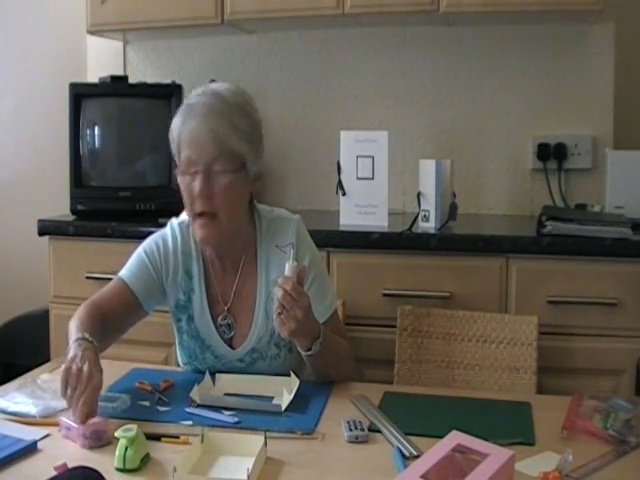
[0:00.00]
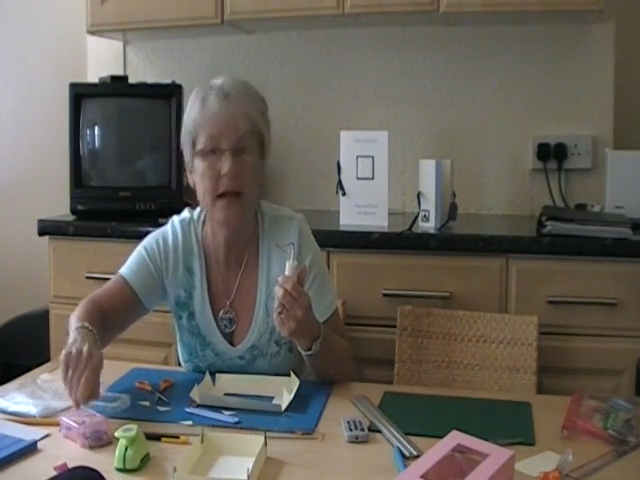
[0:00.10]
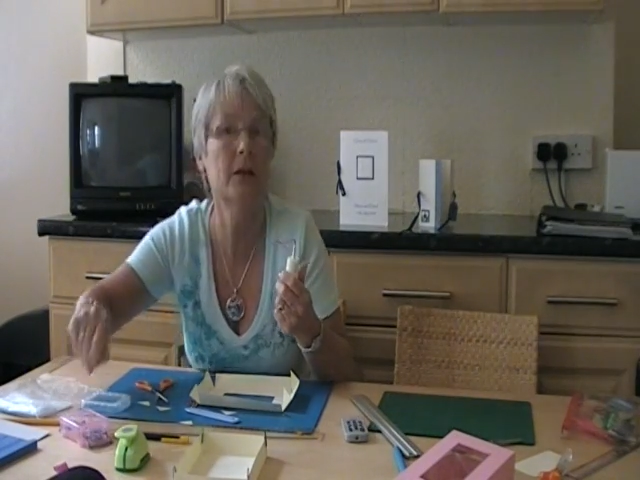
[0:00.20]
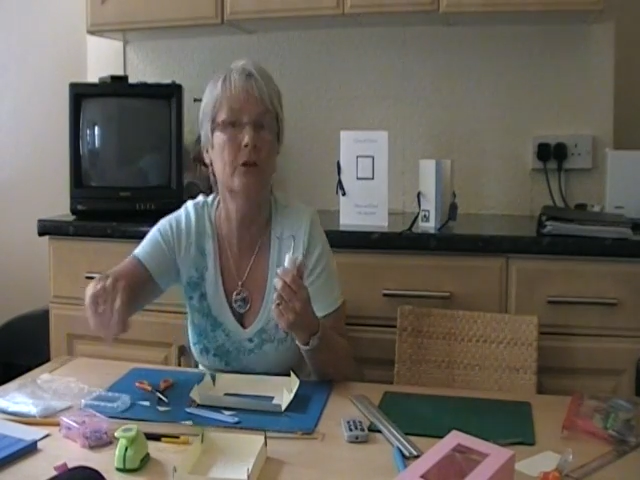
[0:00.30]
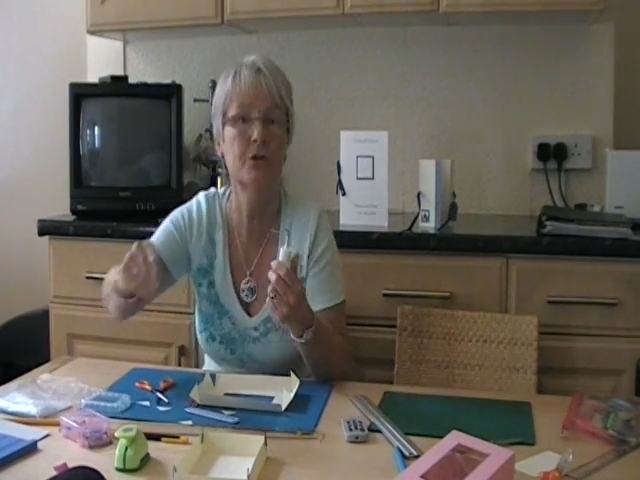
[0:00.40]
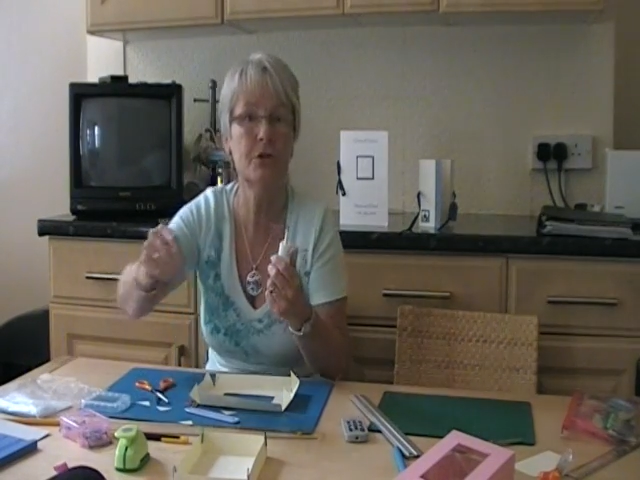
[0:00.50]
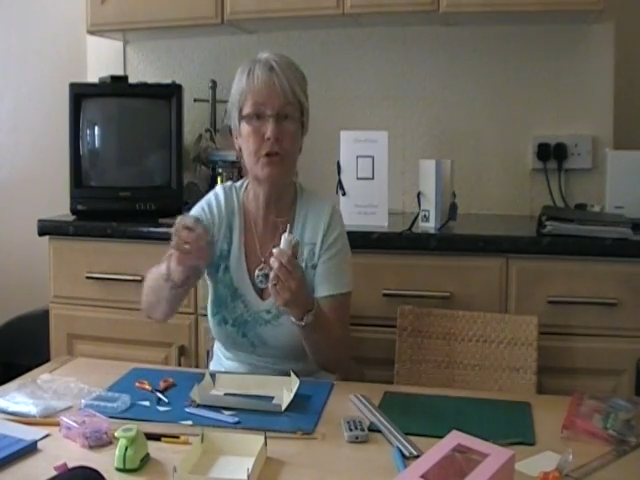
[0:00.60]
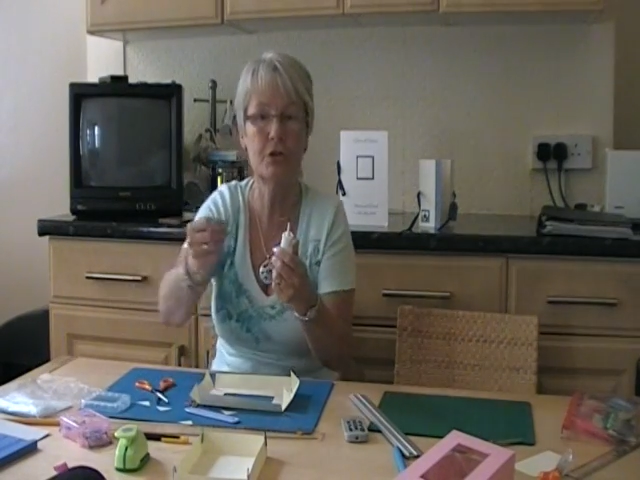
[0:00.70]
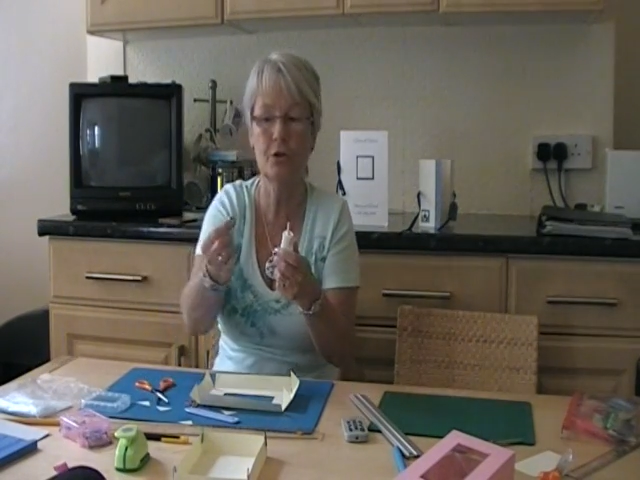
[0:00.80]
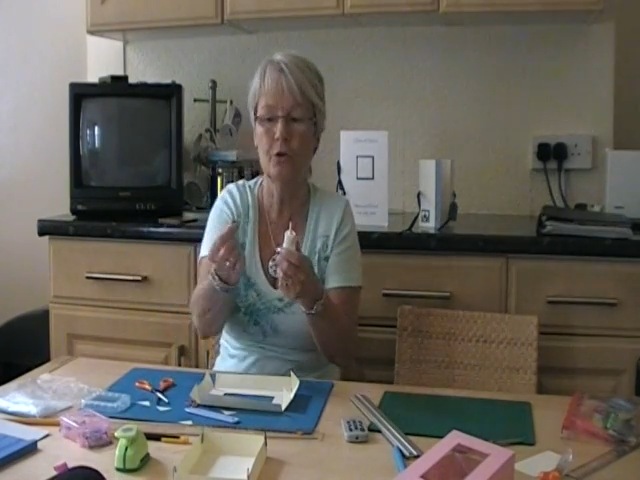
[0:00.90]
I lost the
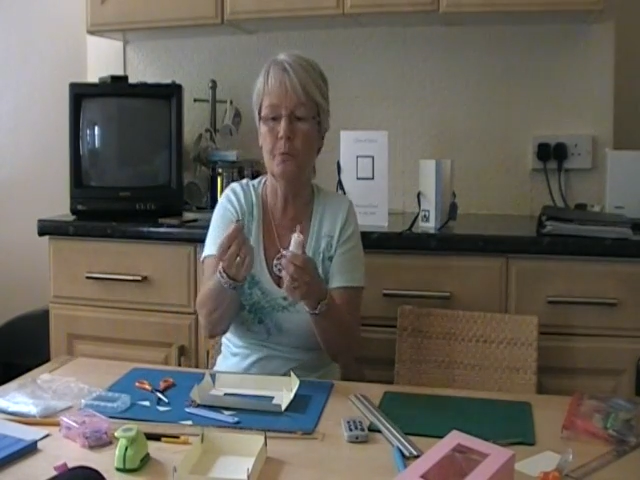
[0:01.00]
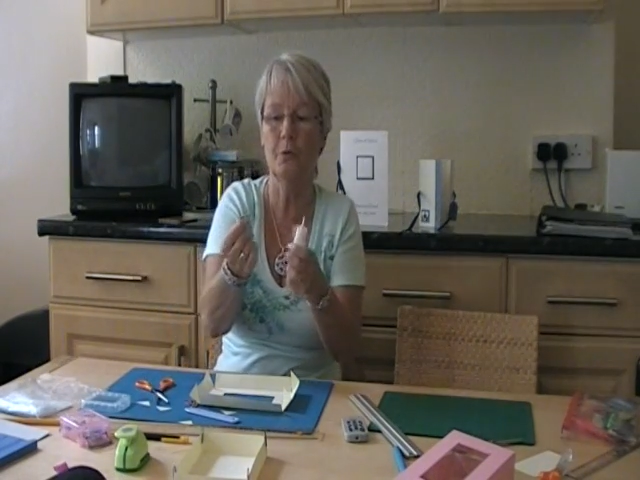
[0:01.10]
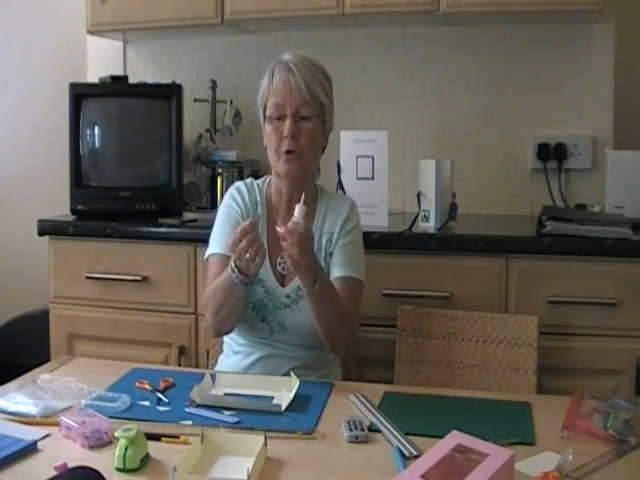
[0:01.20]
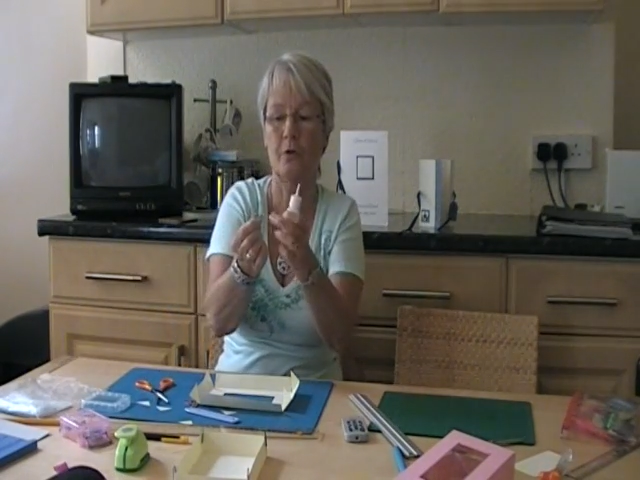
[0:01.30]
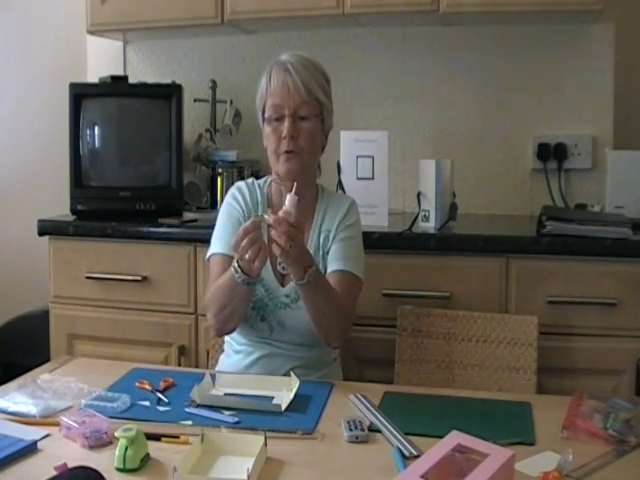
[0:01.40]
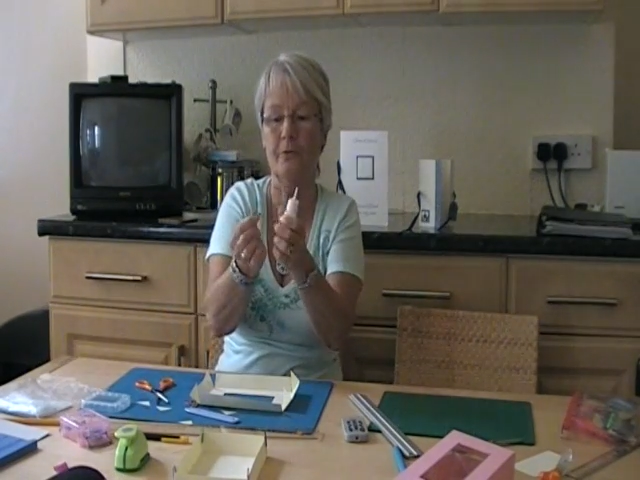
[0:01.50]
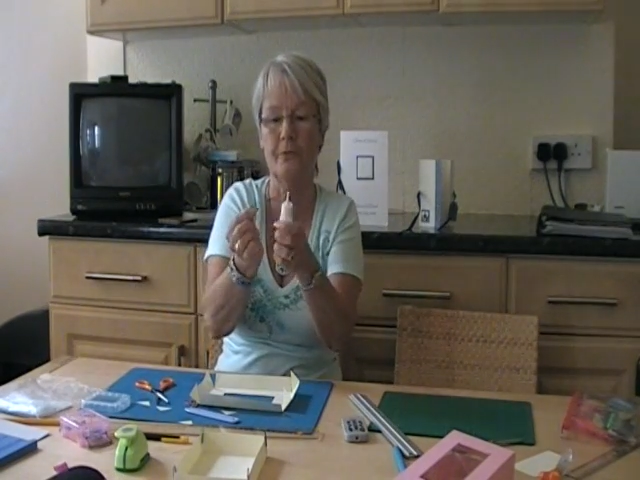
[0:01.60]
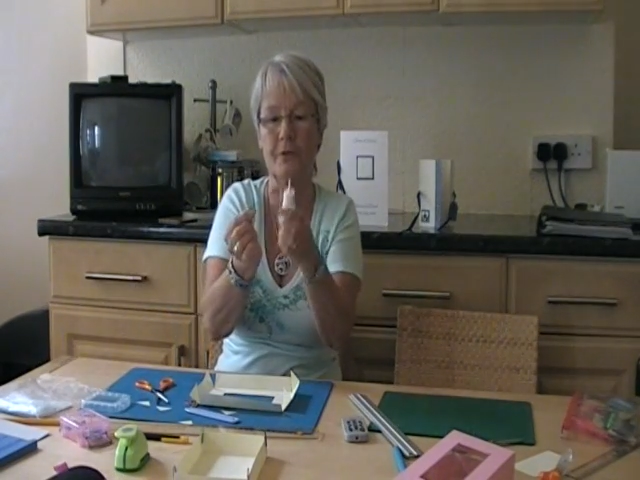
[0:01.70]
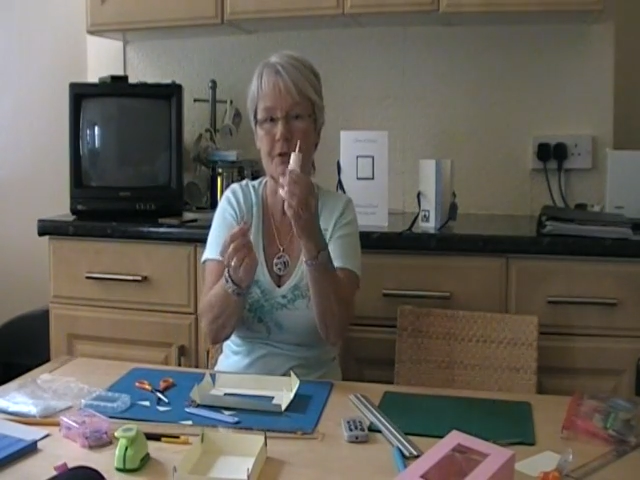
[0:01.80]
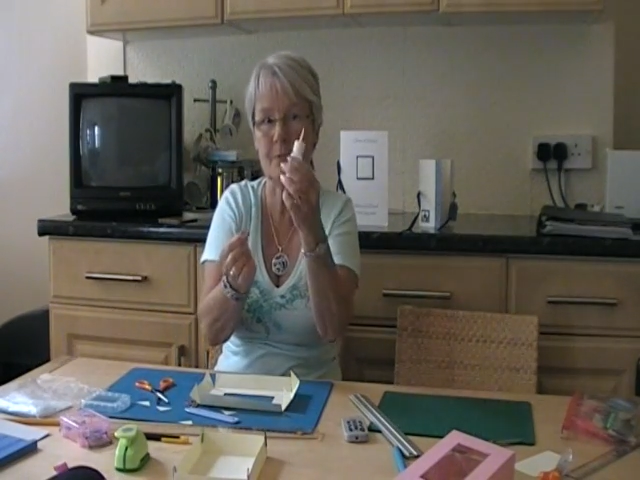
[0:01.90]
top of
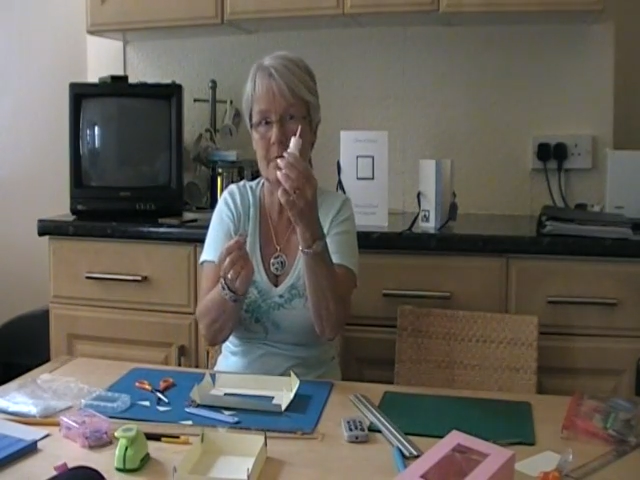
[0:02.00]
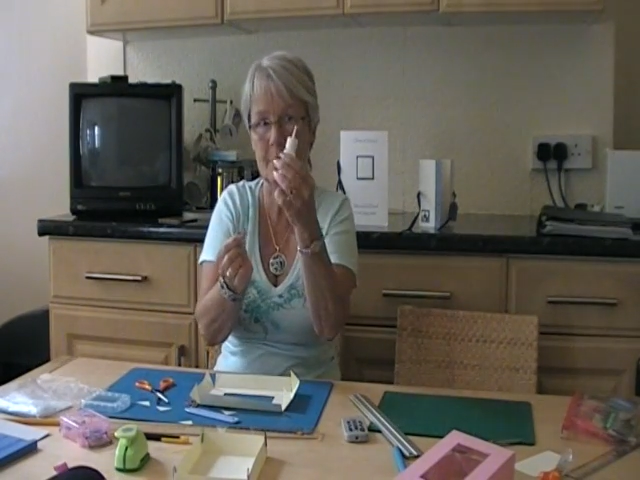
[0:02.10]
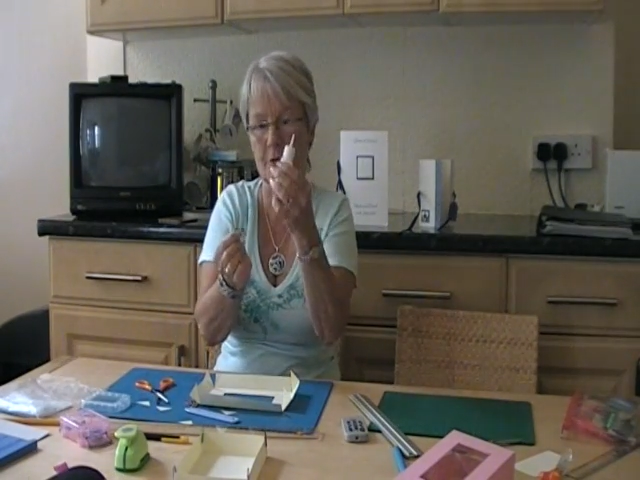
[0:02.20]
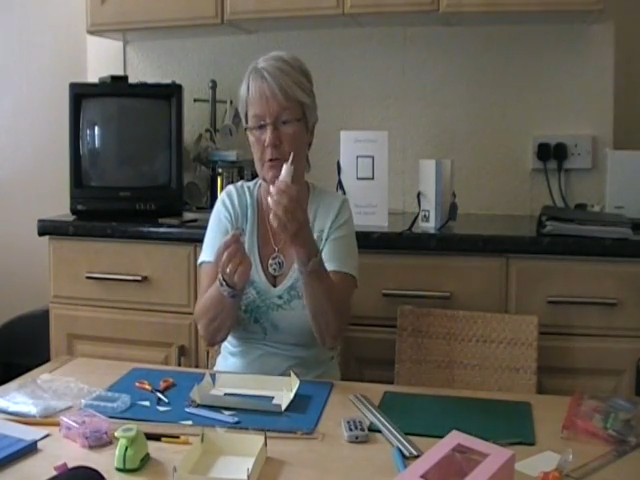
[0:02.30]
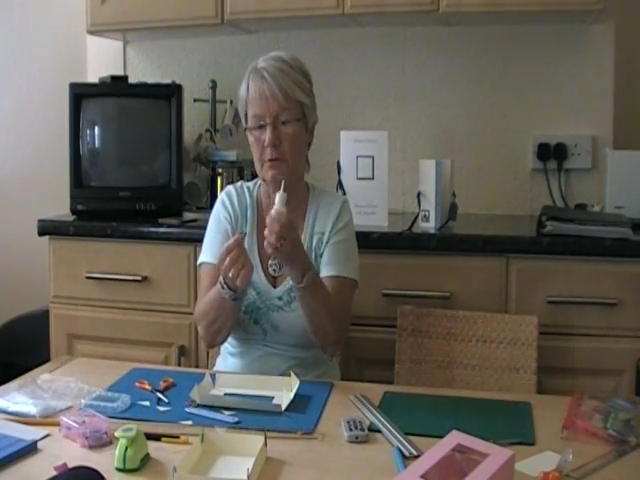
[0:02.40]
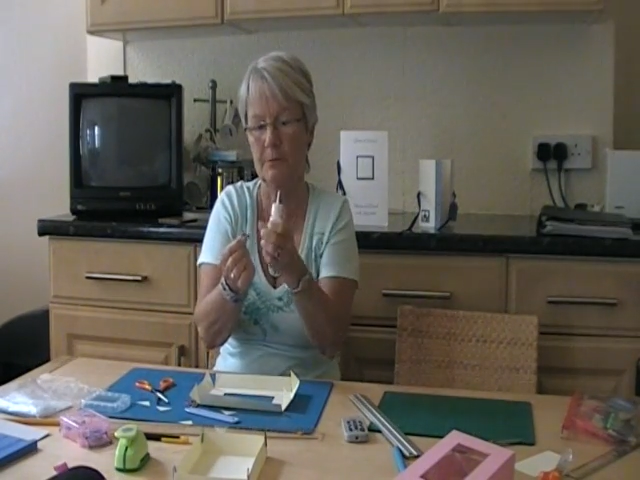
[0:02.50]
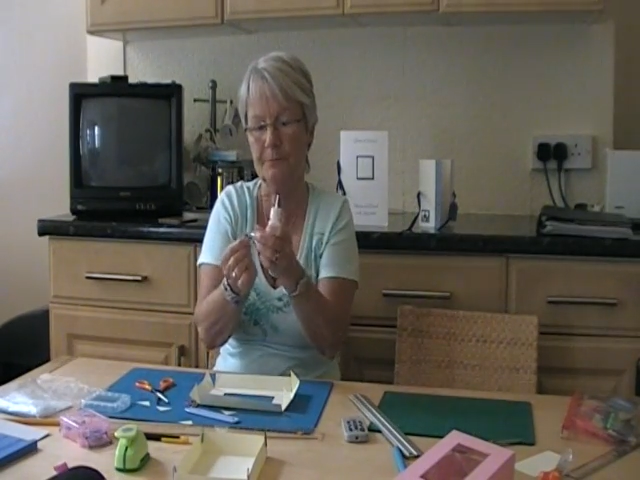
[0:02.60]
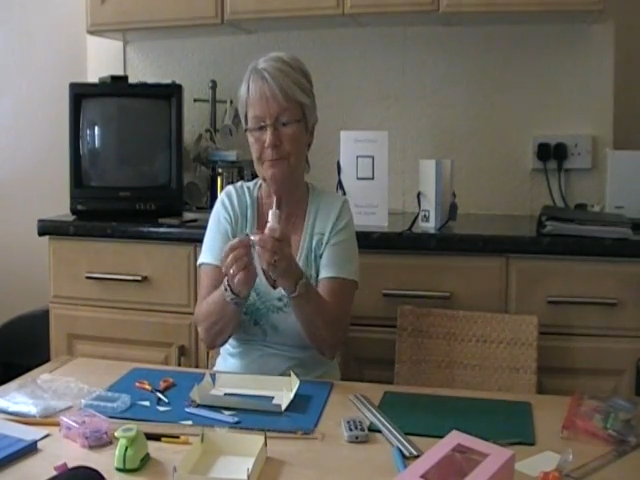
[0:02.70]
this wee bottle.